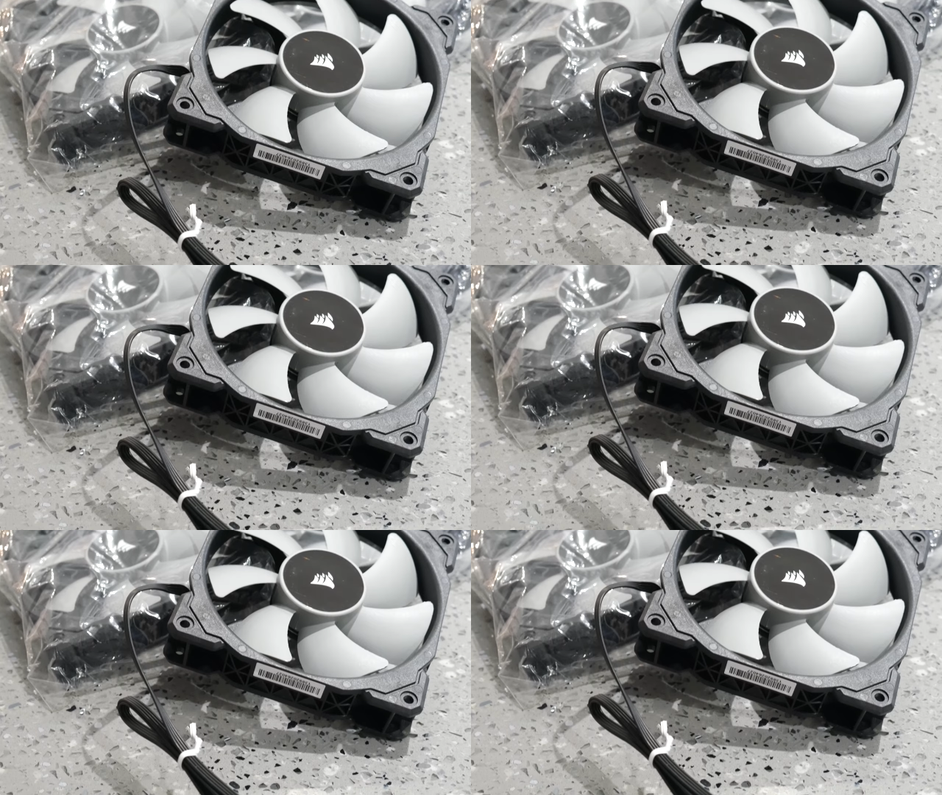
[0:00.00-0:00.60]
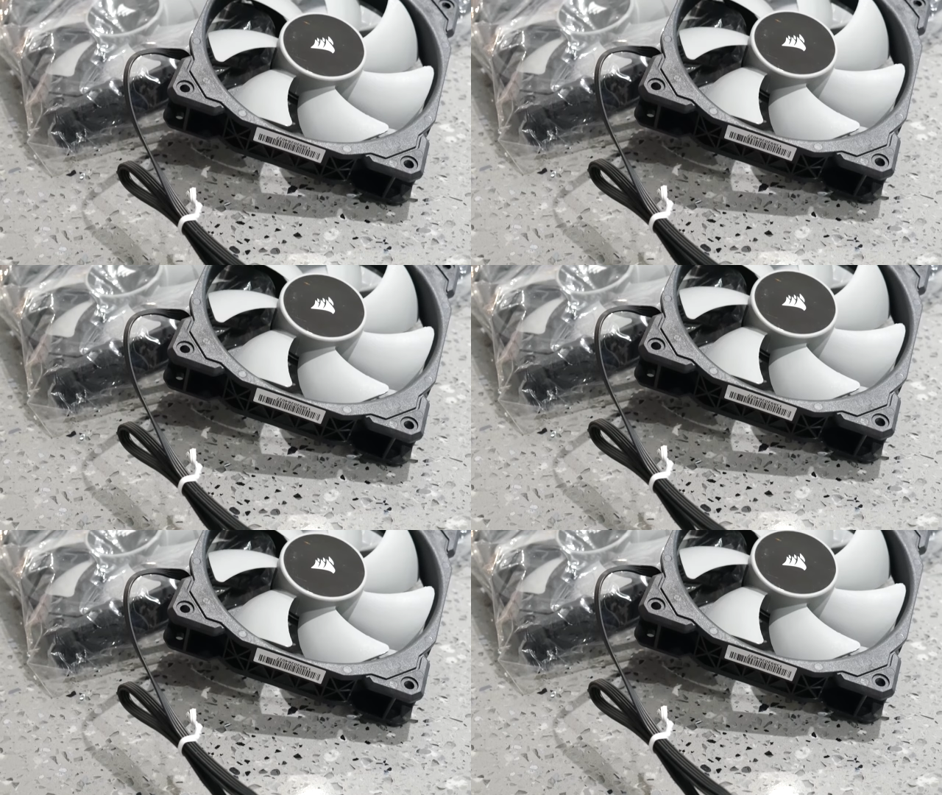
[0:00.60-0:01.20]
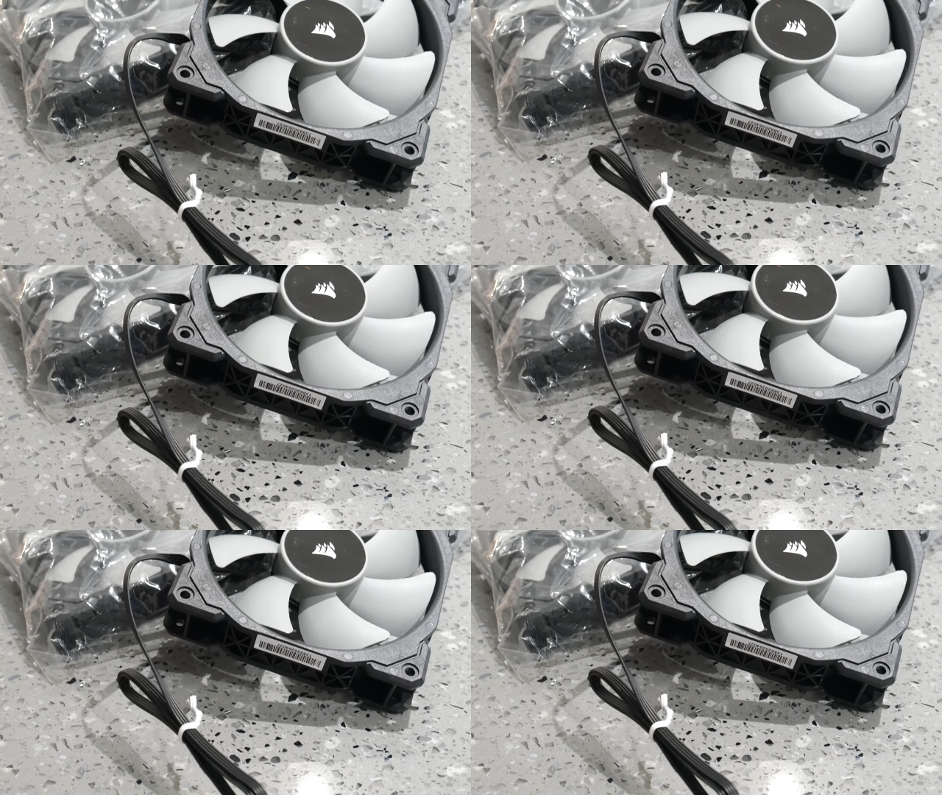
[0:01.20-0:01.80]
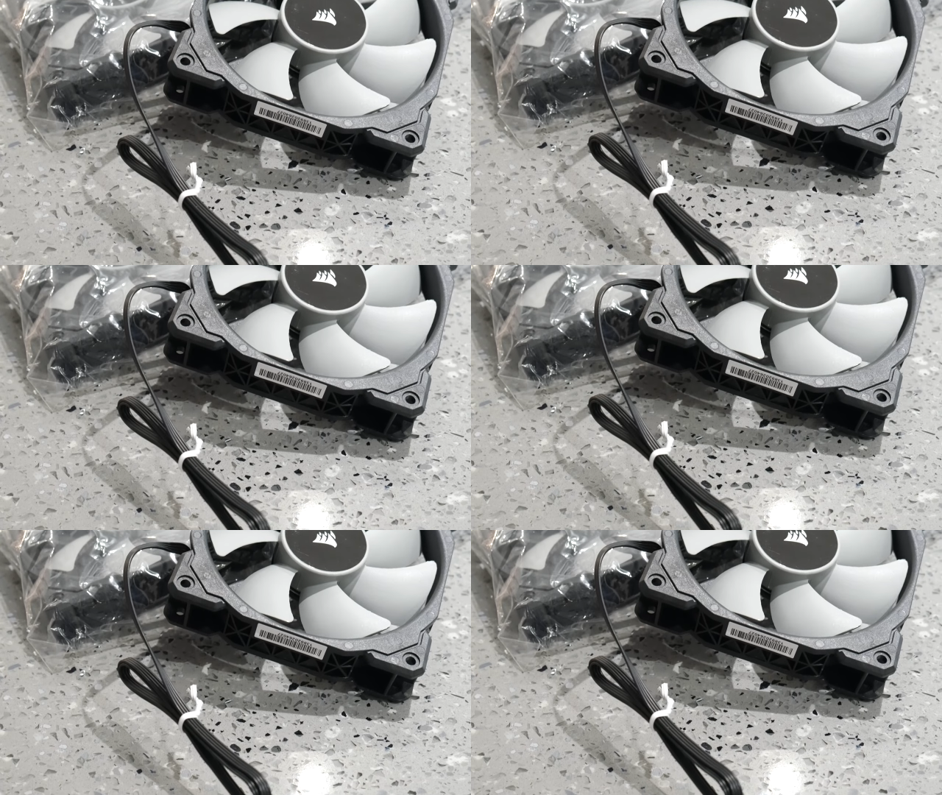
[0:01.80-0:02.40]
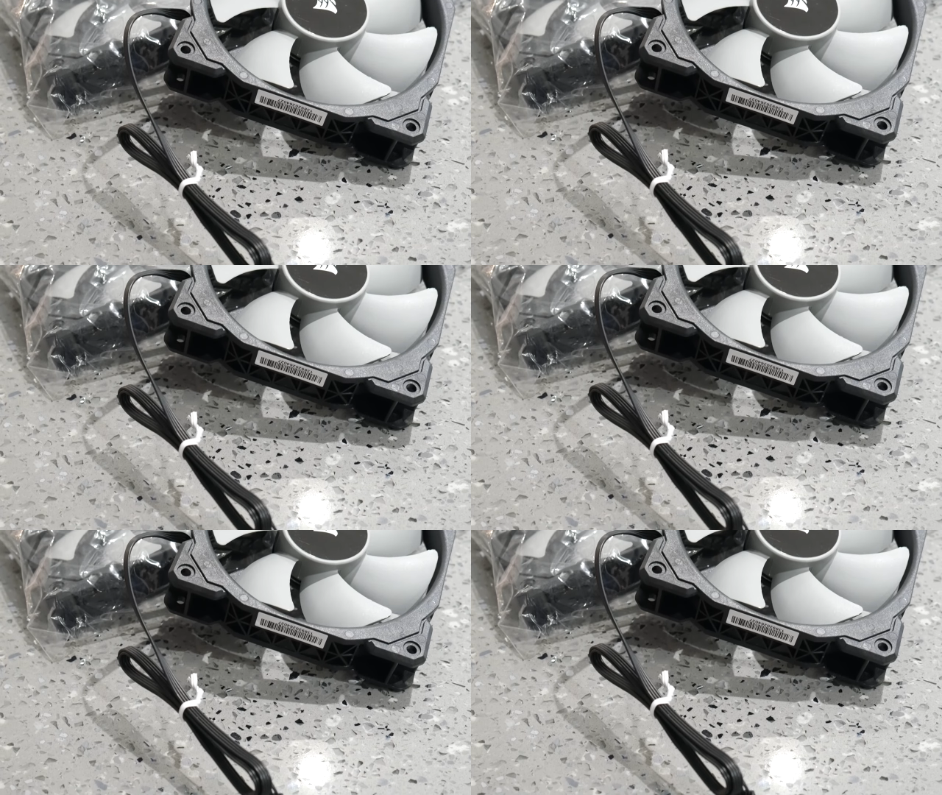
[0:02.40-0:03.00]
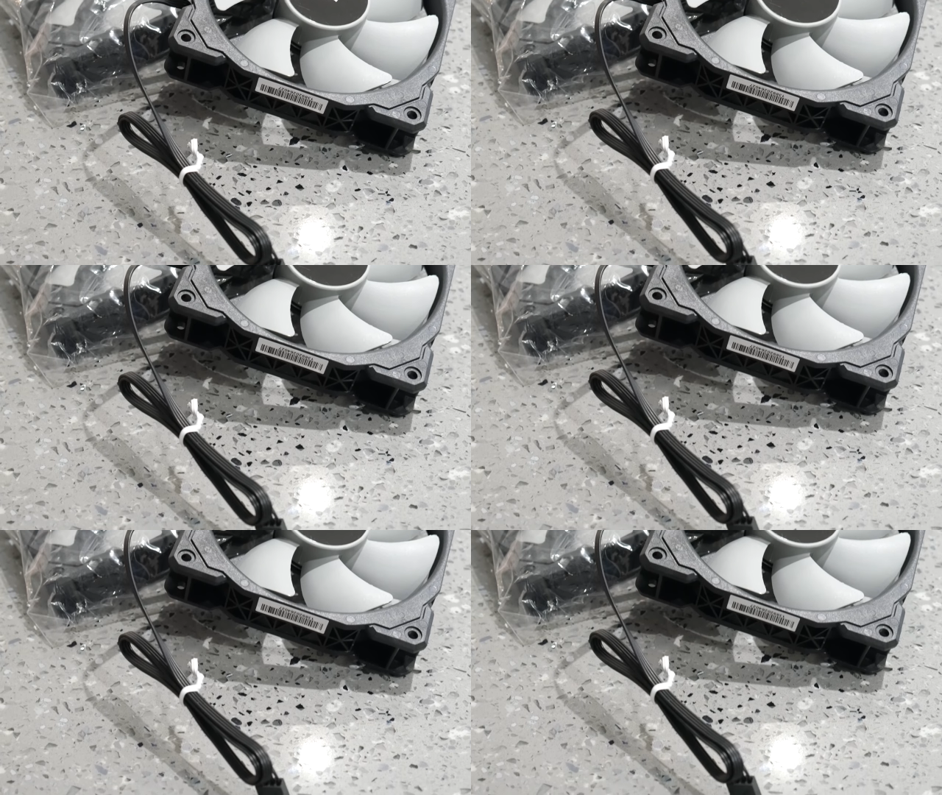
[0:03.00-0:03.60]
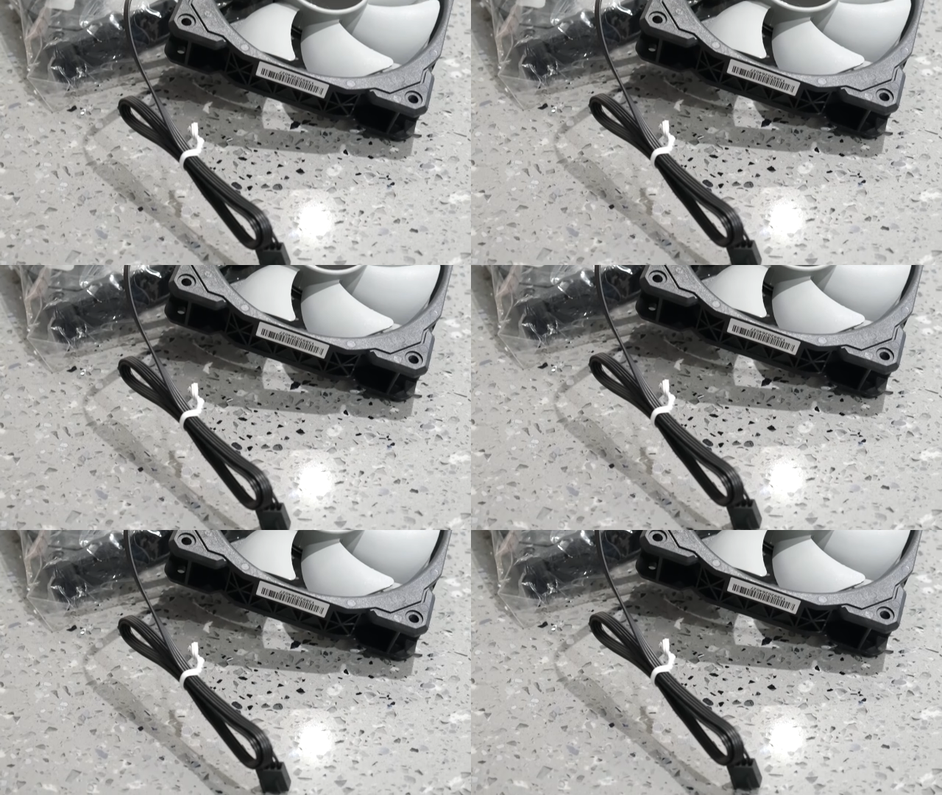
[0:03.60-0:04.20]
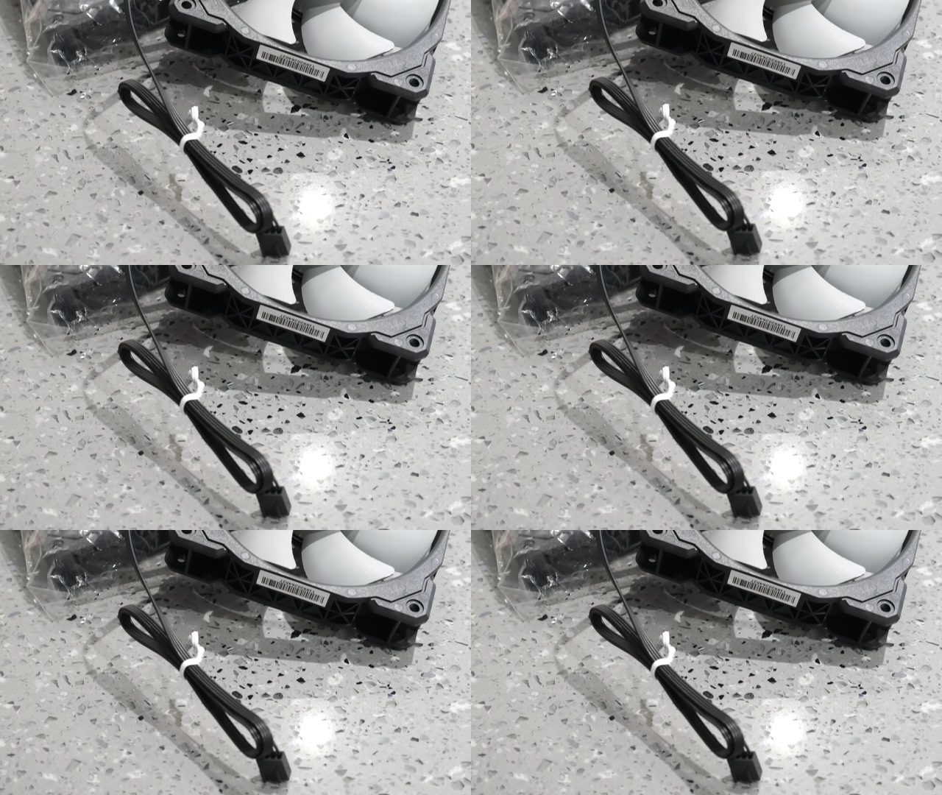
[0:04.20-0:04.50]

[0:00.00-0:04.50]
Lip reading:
Nobody's mouth can be seen.